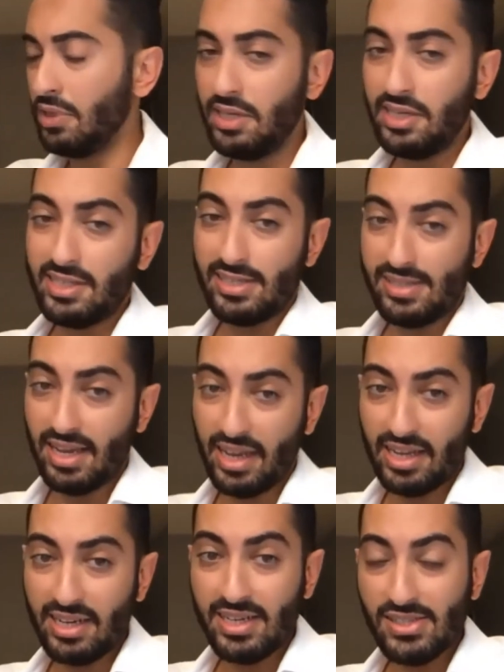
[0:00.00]

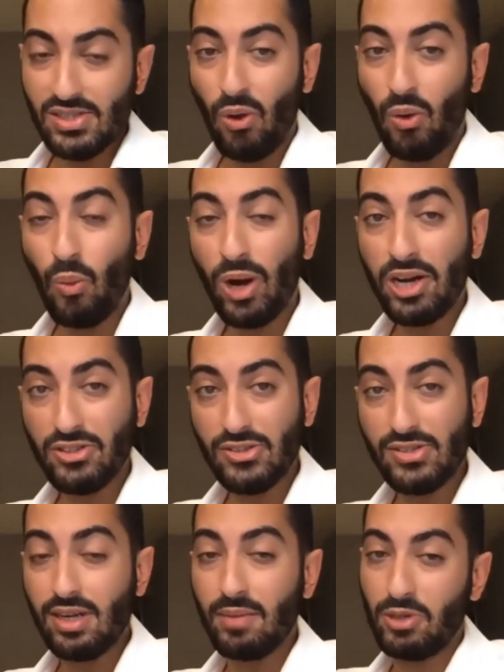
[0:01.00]
second is where to
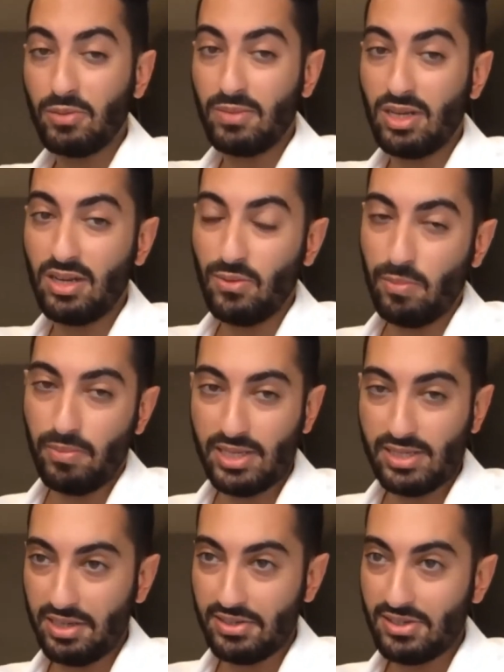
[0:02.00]
set up your
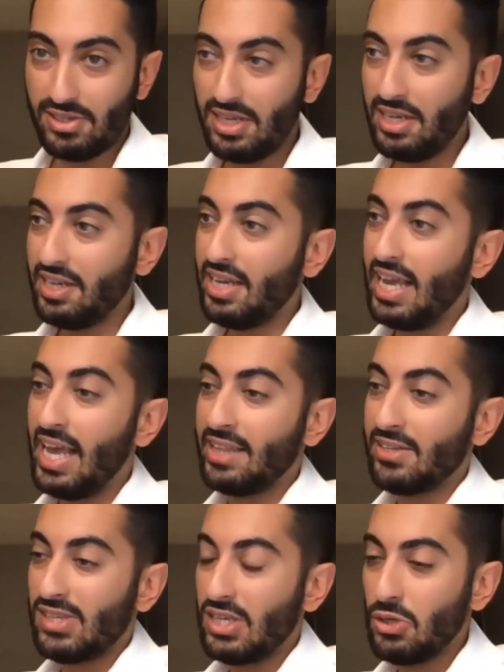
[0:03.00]
business. And
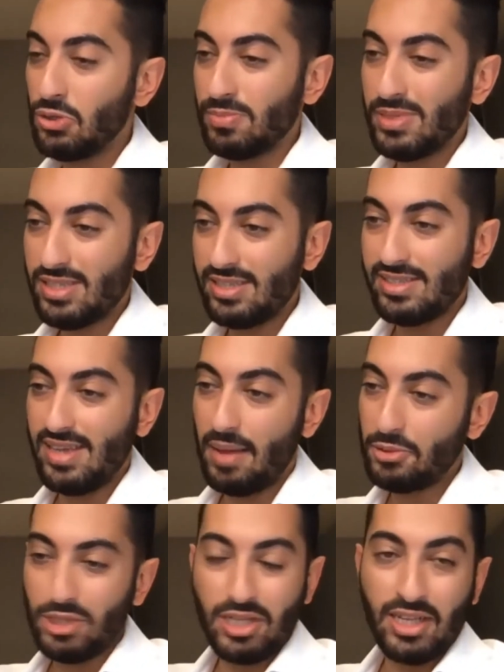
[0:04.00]
there's a huge
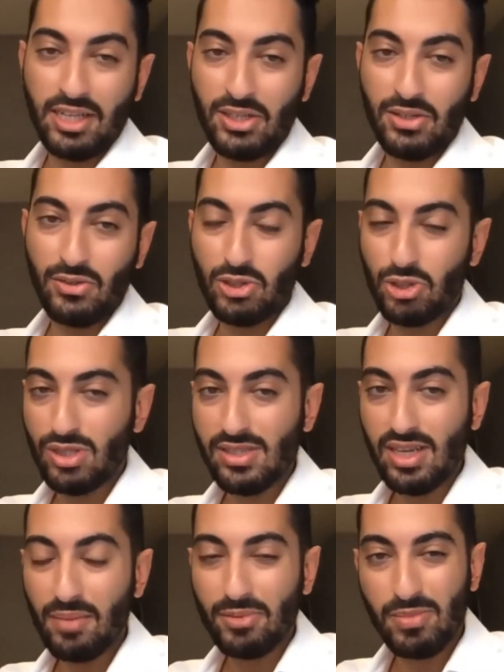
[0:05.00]
misconception that you should
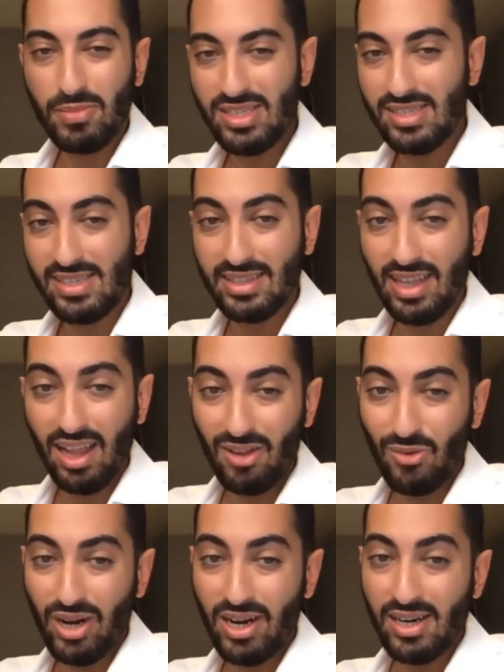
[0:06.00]
set up your business in
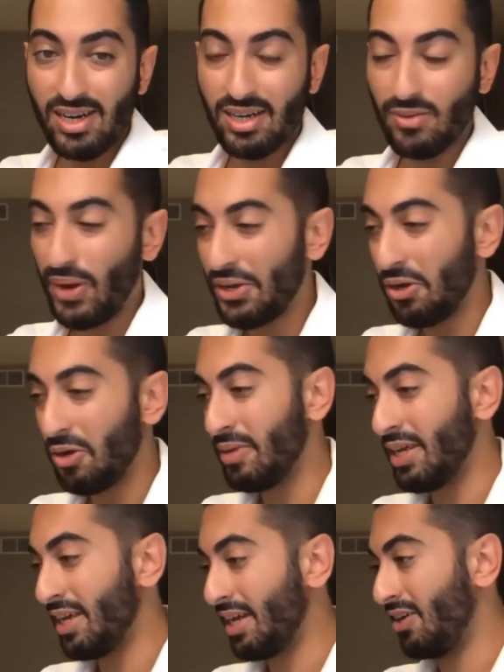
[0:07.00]
Delaware and
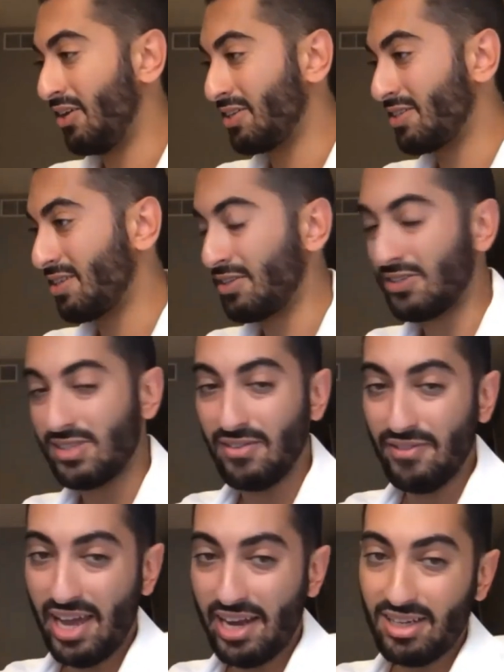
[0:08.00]
Wyoming and all this others in
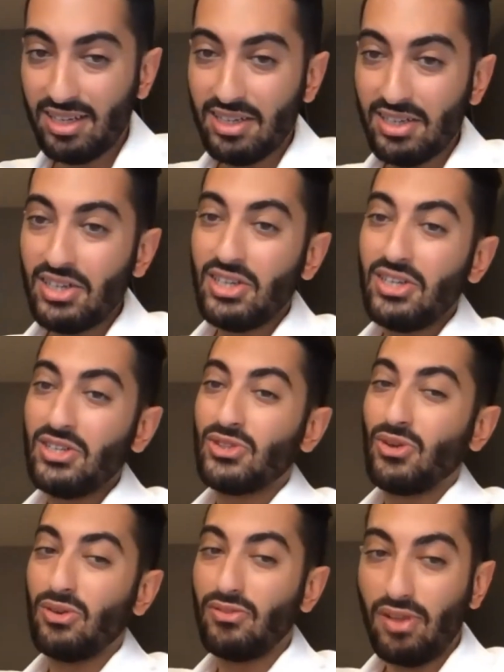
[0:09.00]
Nevada.
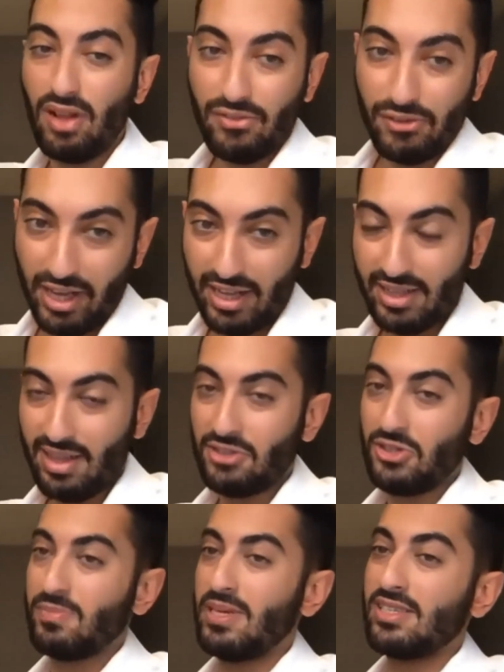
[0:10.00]
Don't fall for that. That's
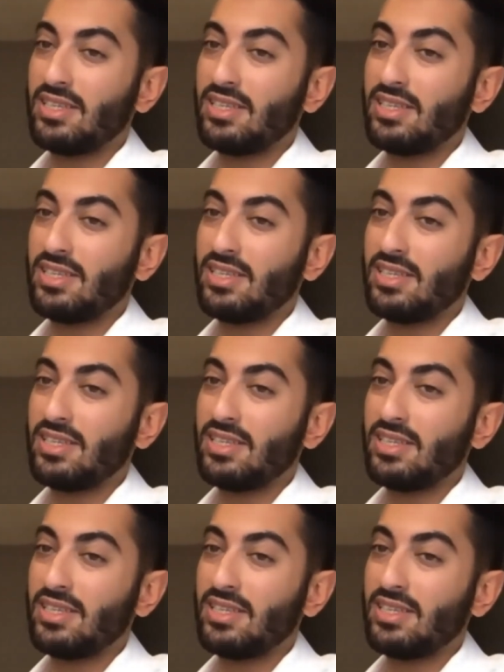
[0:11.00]
just basically